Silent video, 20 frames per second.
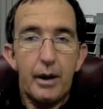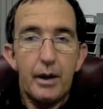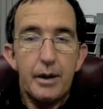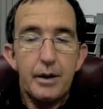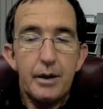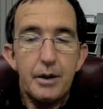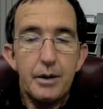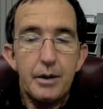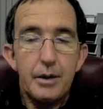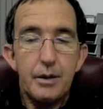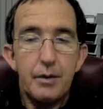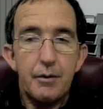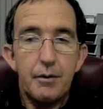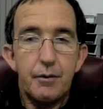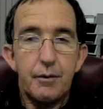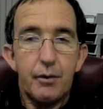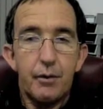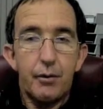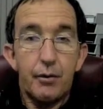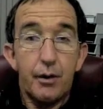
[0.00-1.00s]
to
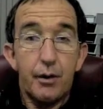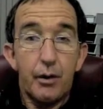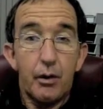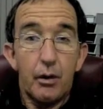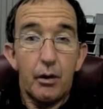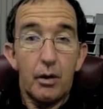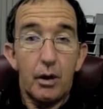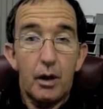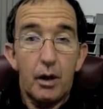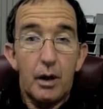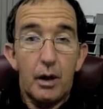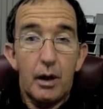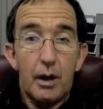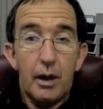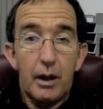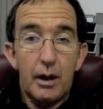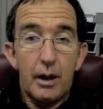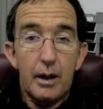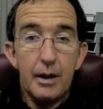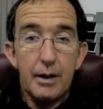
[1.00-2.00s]
fulfil
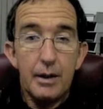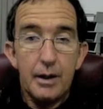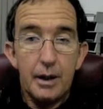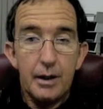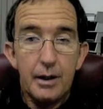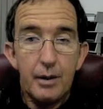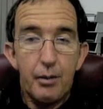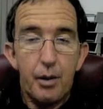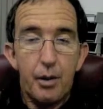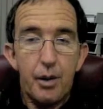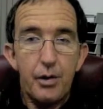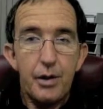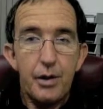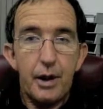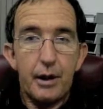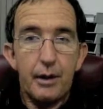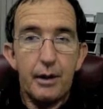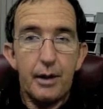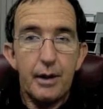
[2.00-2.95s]
such a project.